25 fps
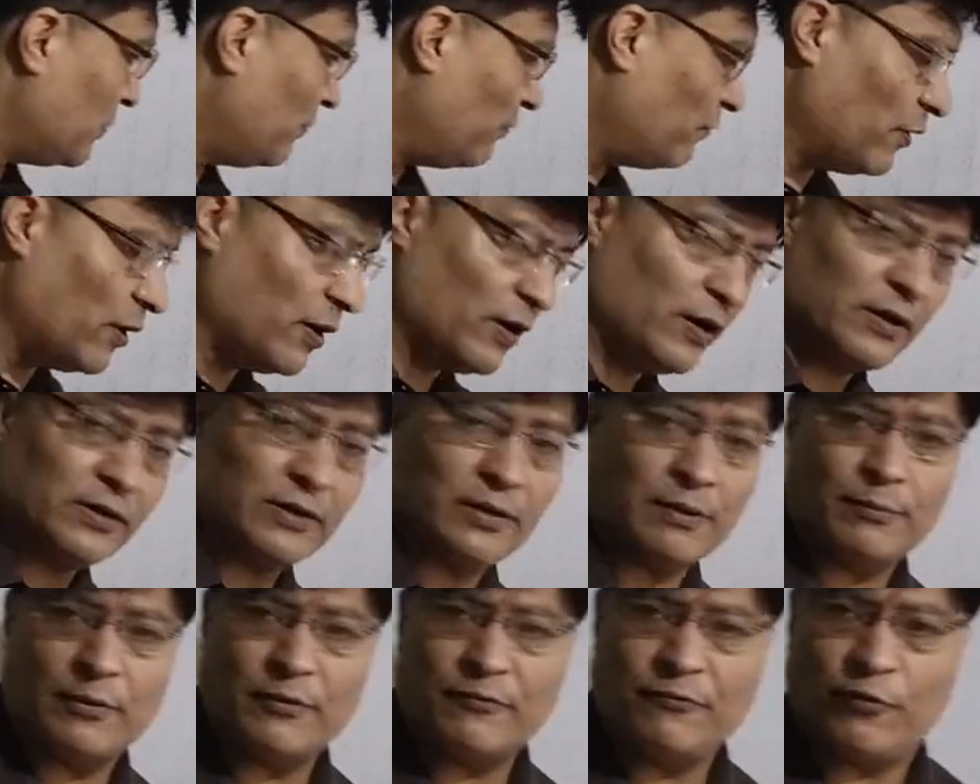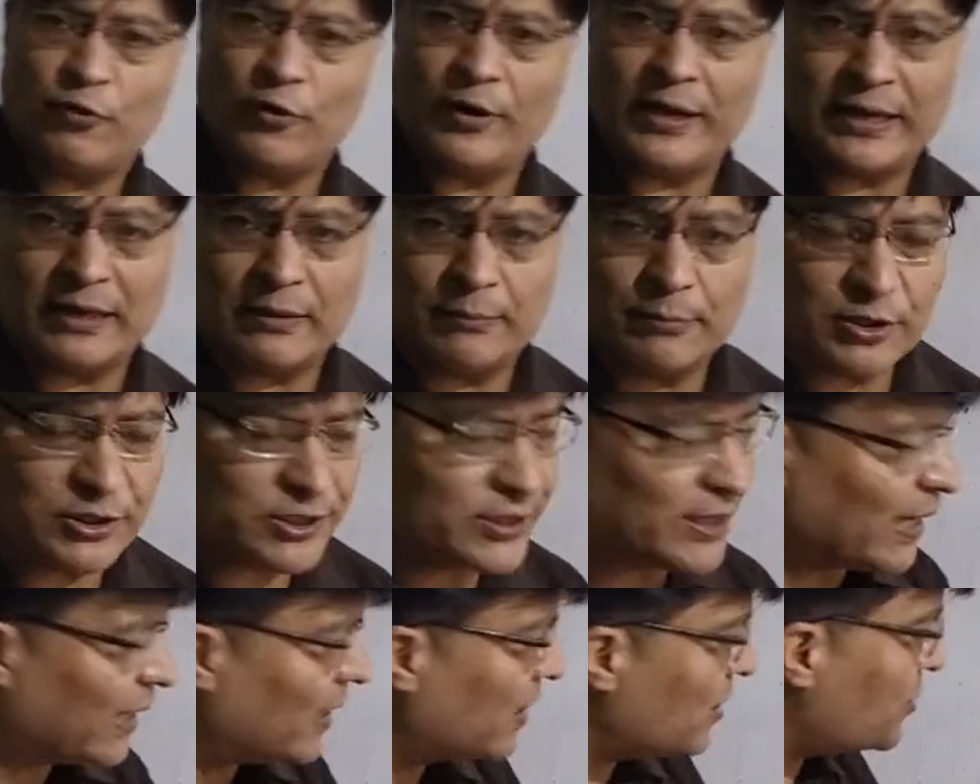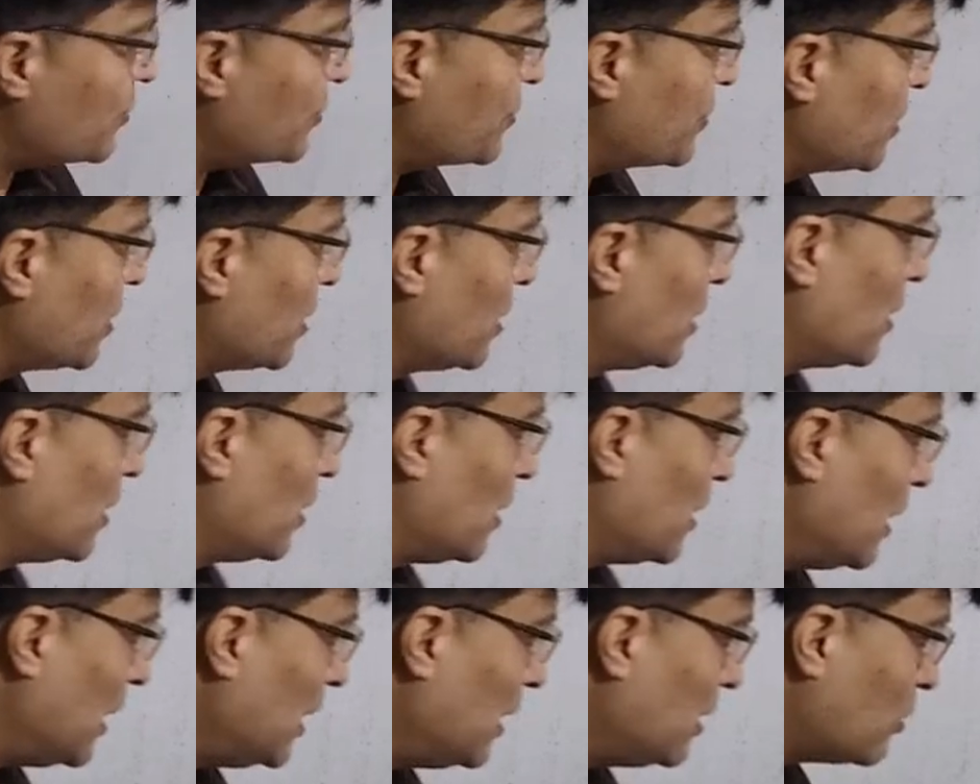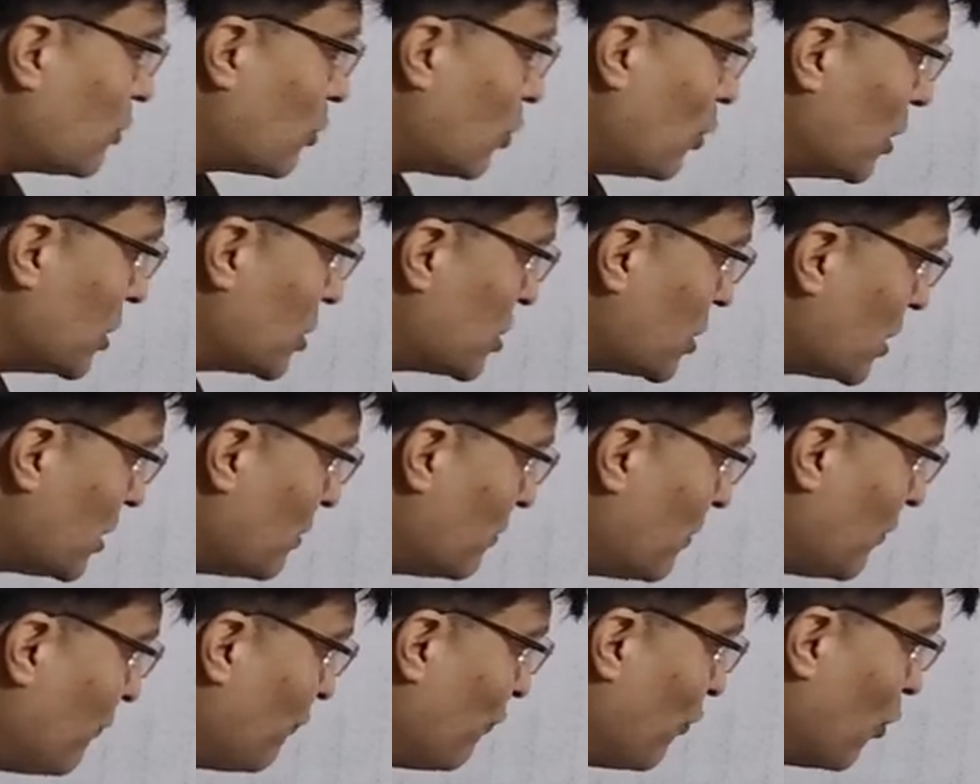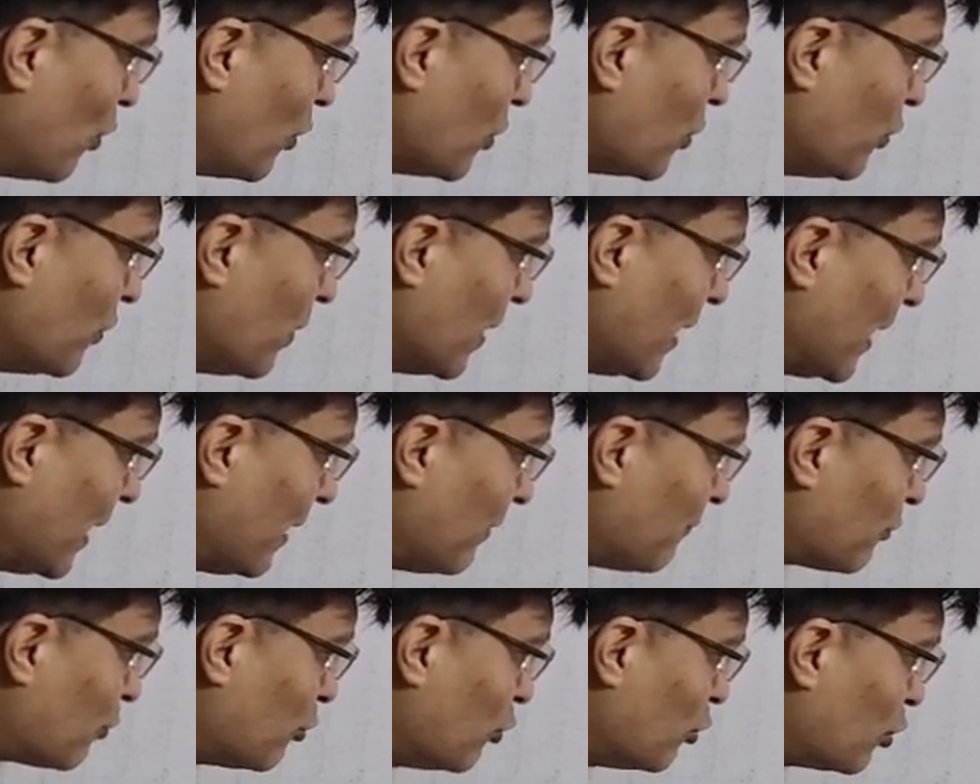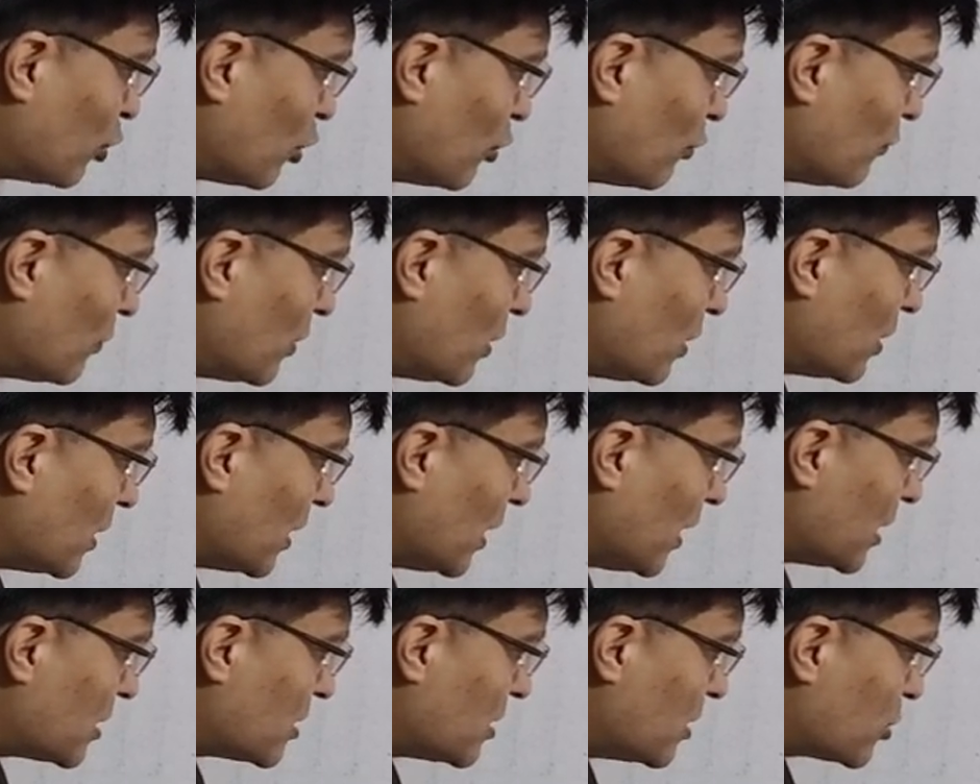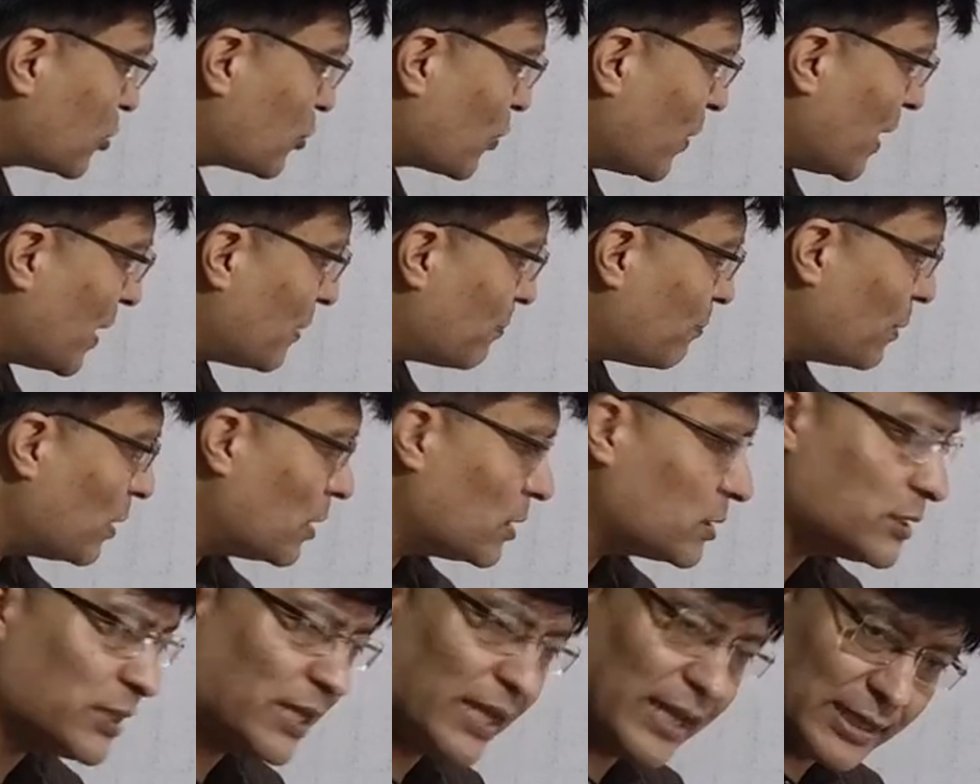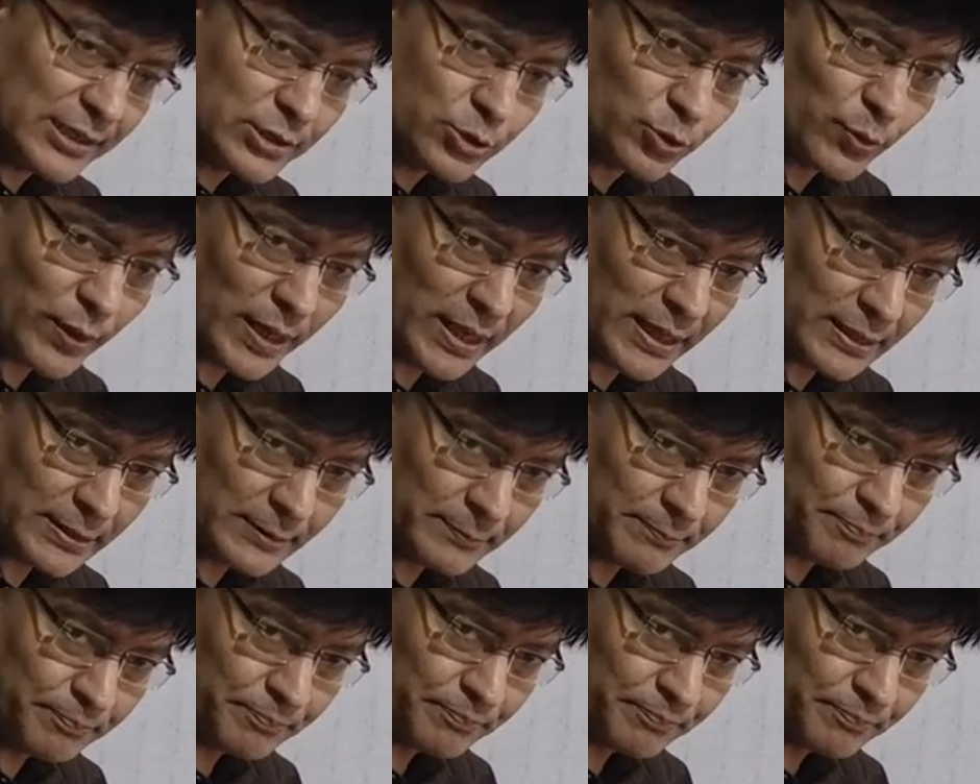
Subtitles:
for number 4 and number 6. In question number 4, you have root over x square plus a square.